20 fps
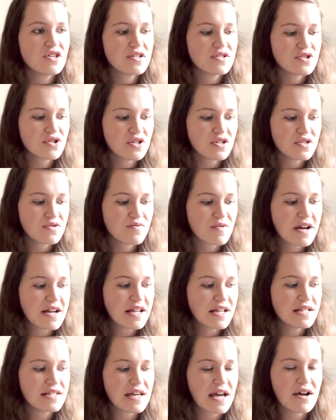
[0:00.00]
Just
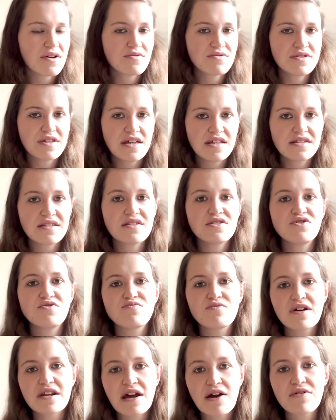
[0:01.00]
writing down things as you
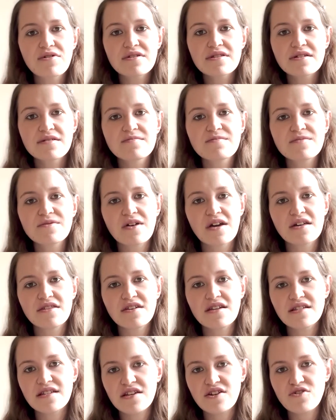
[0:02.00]
run out of them, like
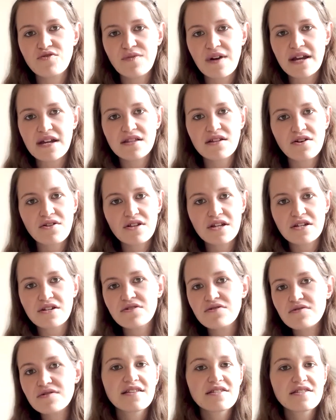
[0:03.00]
things that you regularly use.